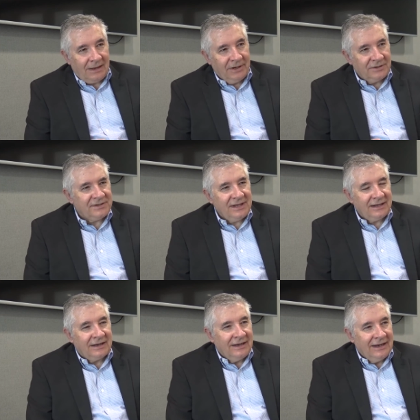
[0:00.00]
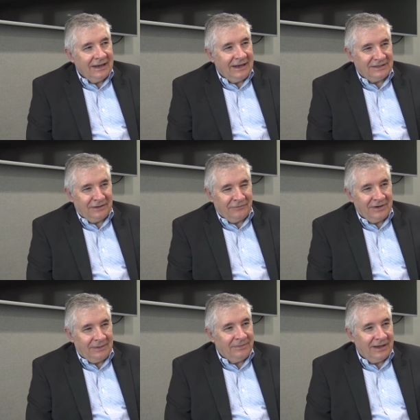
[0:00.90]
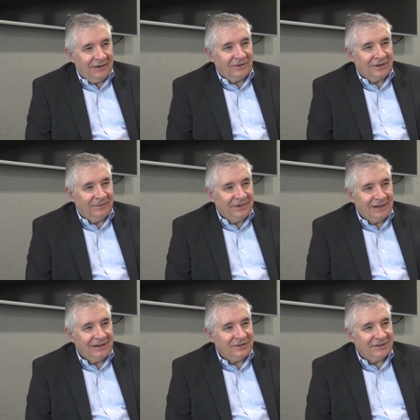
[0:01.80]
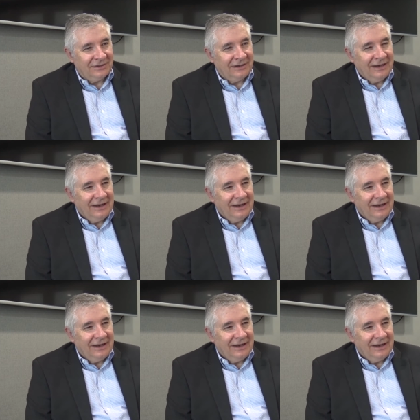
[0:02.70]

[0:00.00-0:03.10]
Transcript: because that is a really powerful combination,